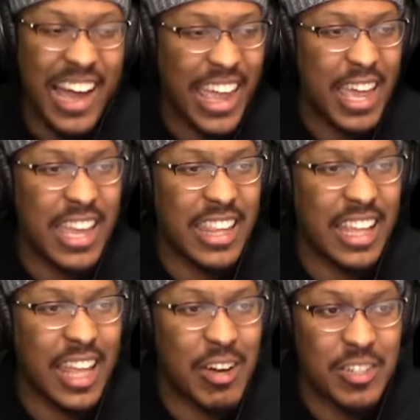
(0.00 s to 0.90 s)
I can't get
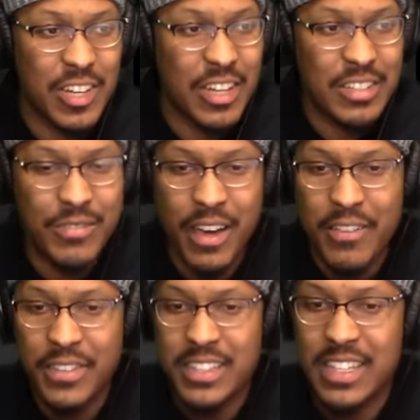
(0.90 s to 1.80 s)
that loud, y'all. It's
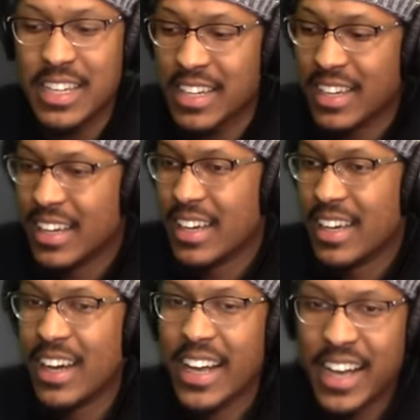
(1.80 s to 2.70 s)
five fifteen.
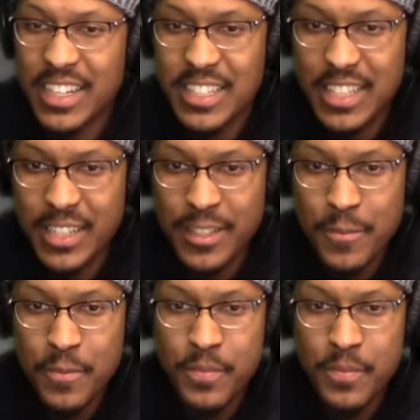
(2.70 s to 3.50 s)
I gotta chill.